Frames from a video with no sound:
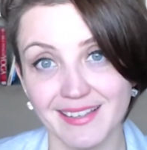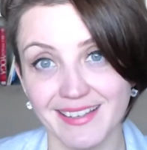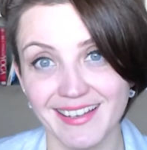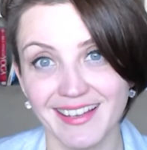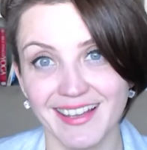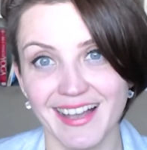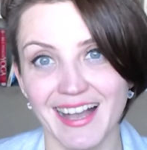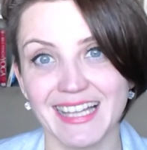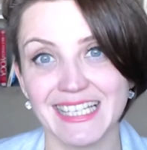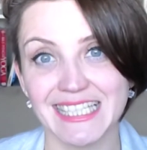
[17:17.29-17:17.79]

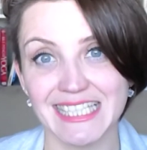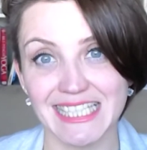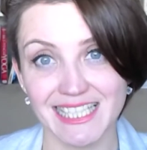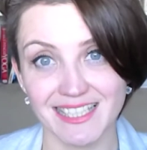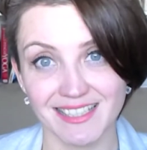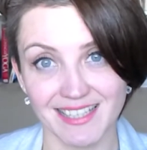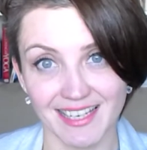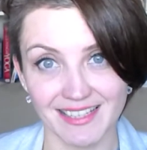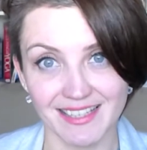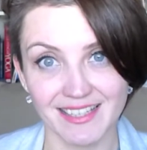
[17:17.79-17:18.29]

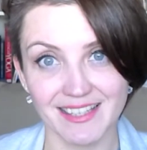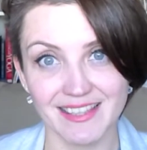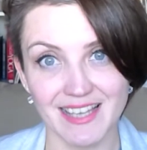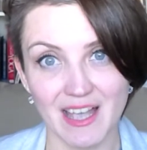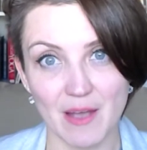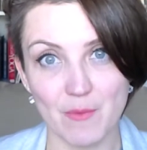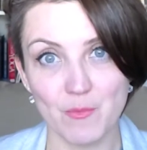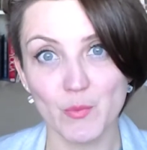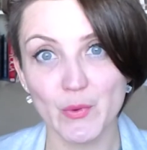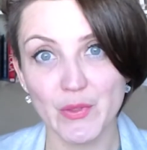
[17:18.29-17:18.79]
Understanding
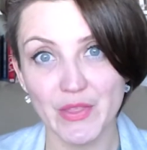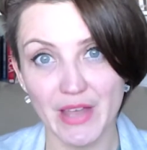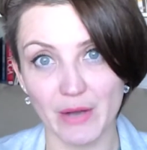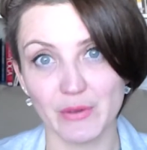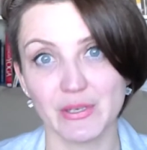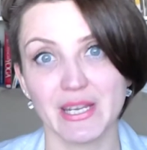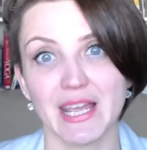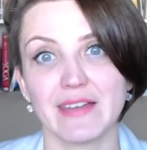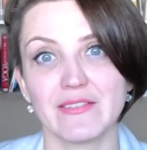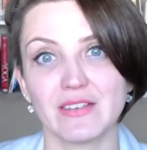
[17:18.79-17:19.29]
them
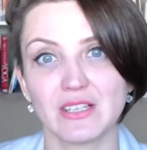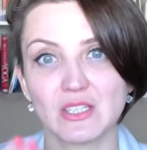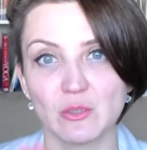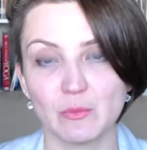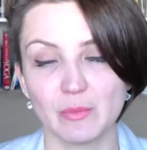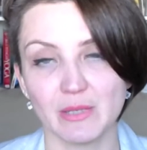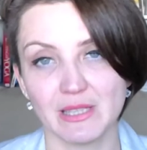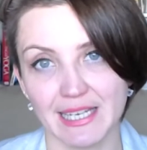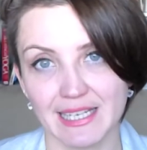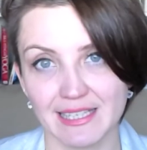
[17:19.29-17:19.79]
without having to
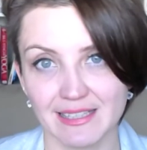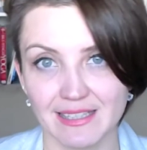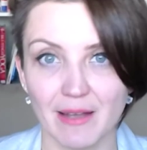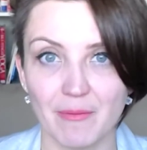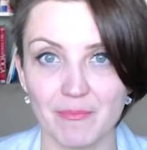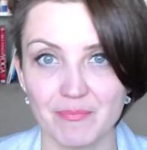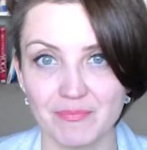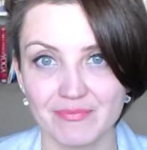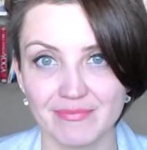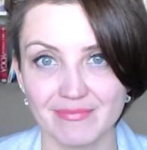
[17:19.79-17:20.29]
be like them.